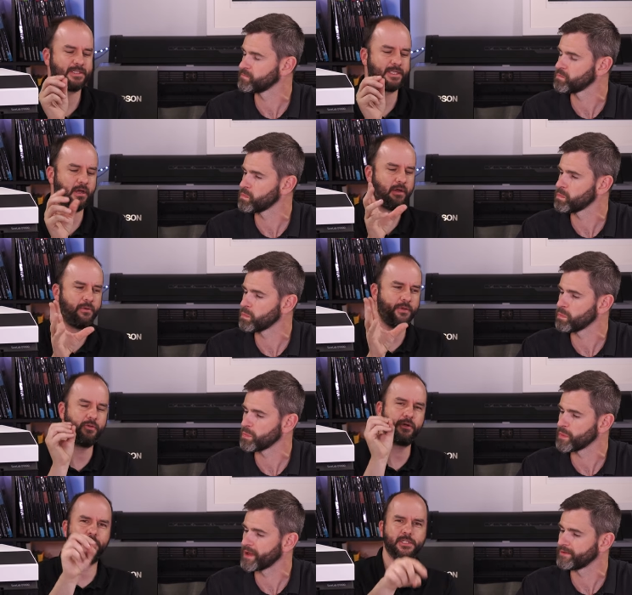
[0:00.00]
Speaker 1: so
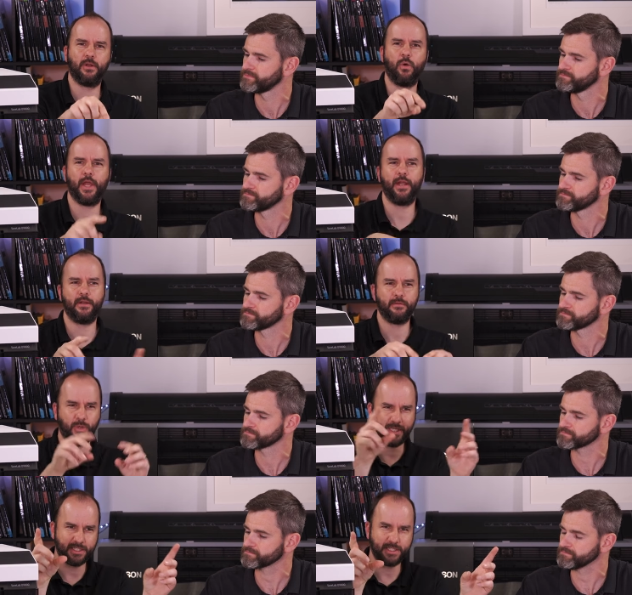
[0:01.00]
you can just log in and
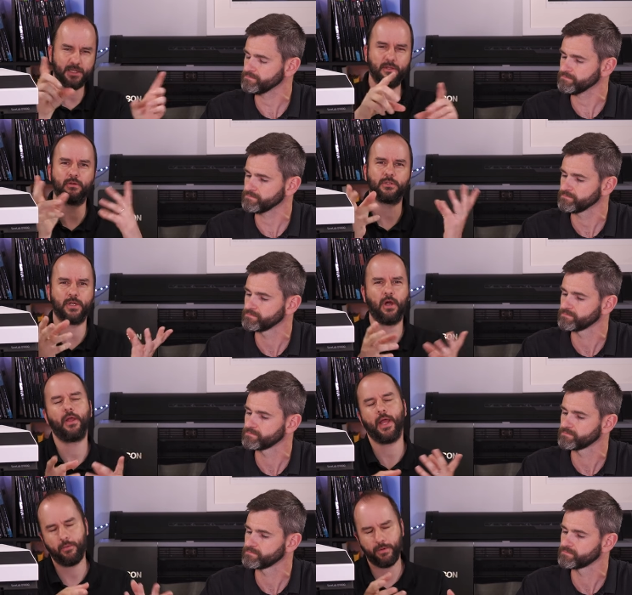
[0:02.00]
we can see the nozzle.
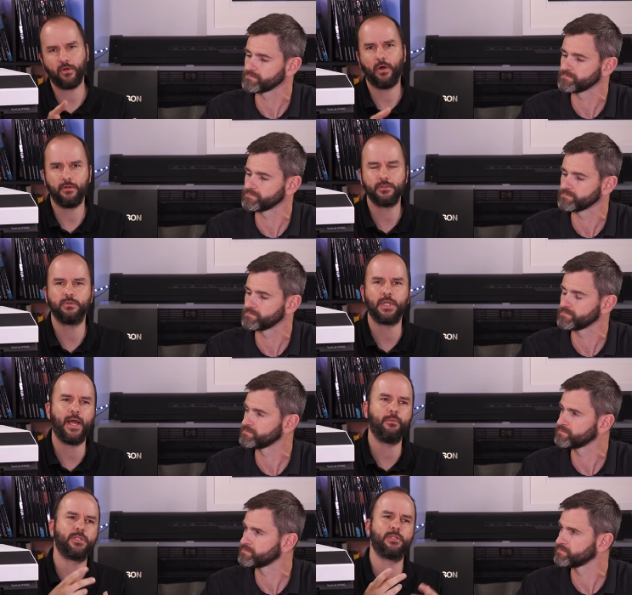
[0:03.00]
Okay, we've got a nozzle
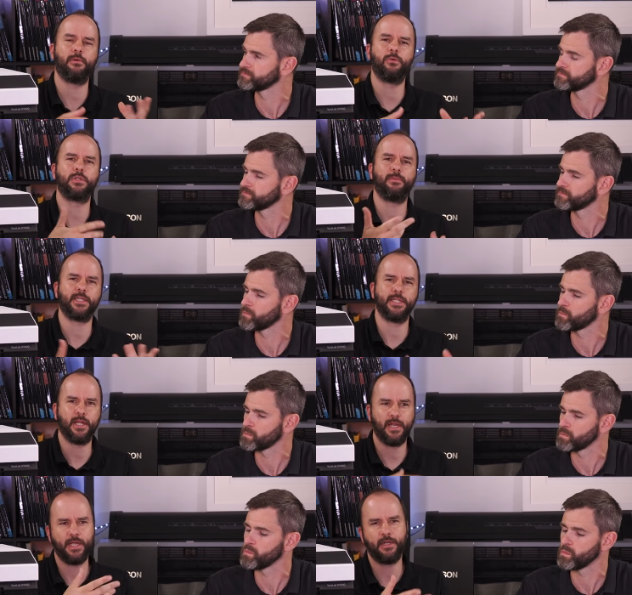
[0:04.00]
down. We'll do an
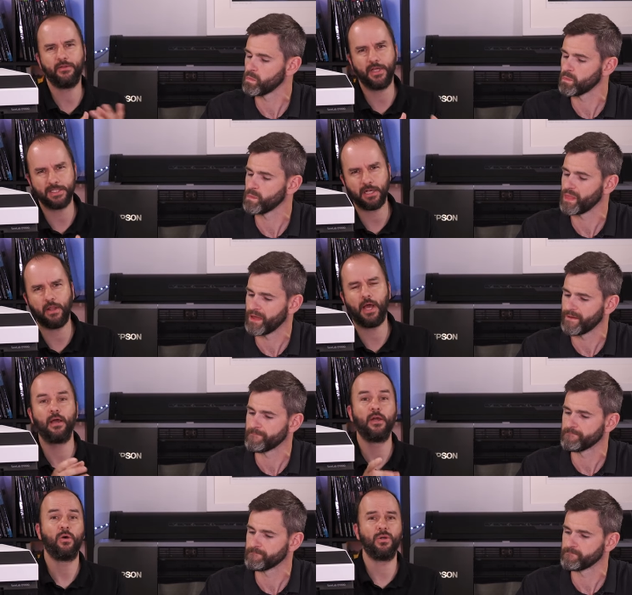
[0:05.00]
automatic clean and things like
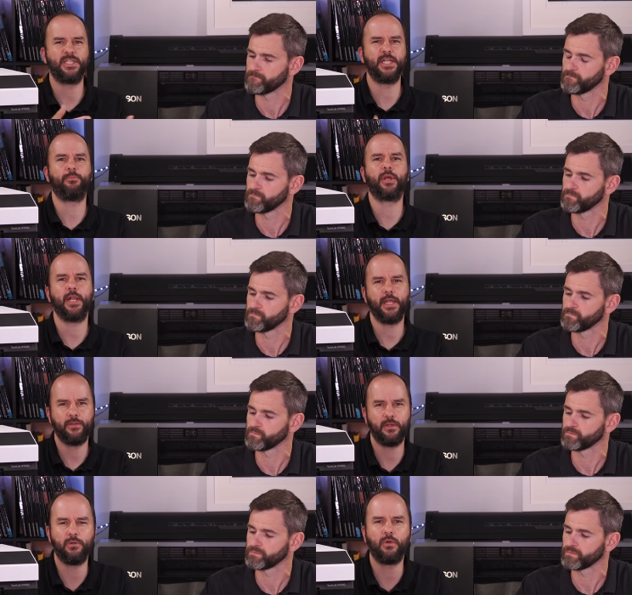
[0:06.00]
that, or a deep
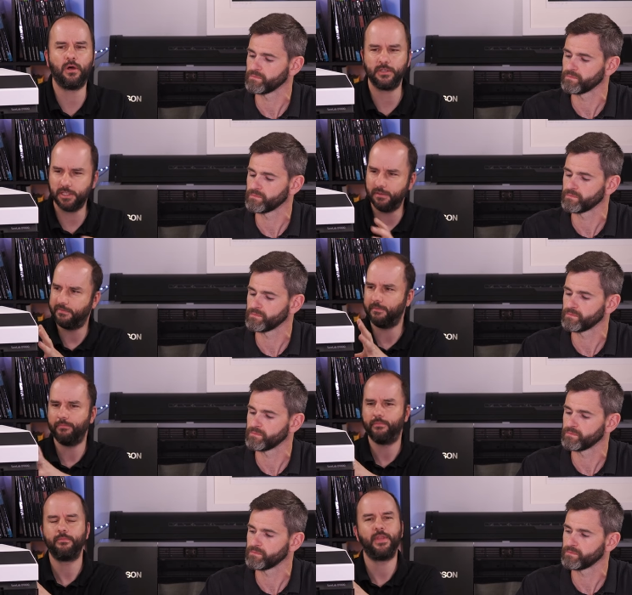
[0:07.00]
clean that you can't do
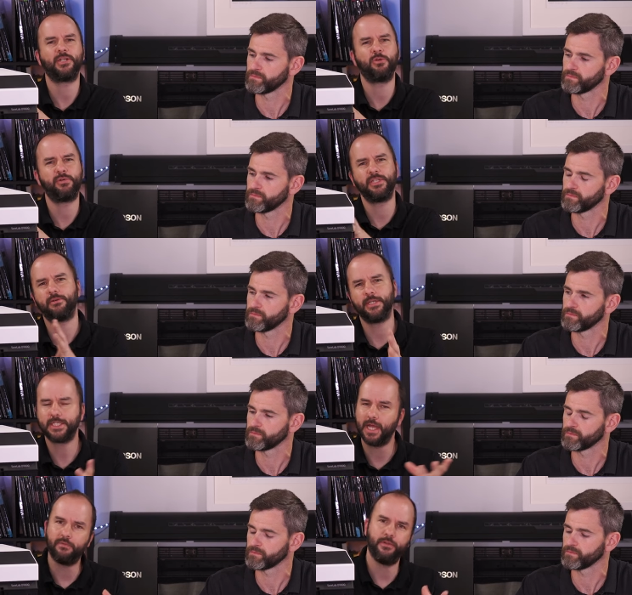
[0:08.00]
from the actual printer
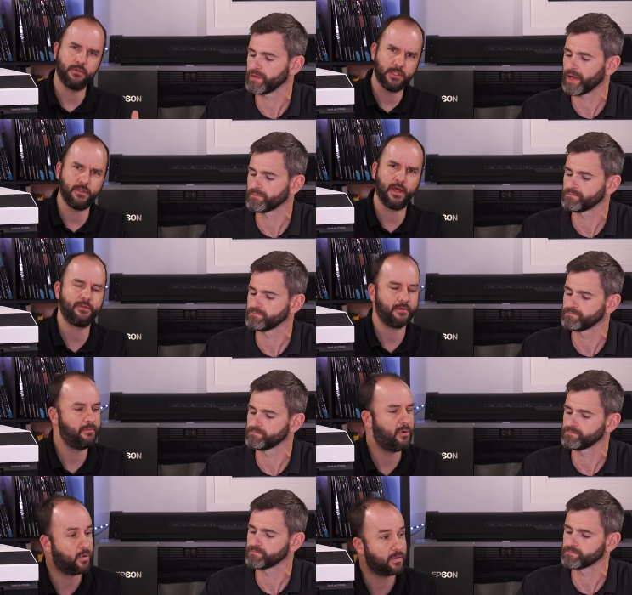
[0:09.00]
itself. You can yeah. do that
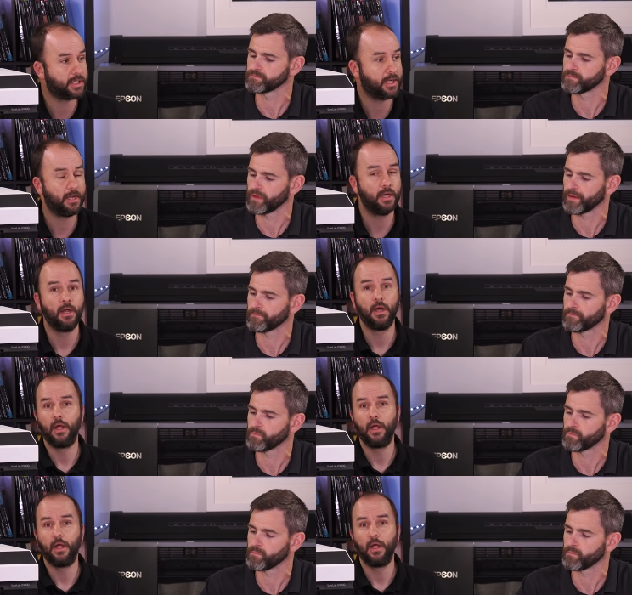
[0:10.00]
through port. Yeah.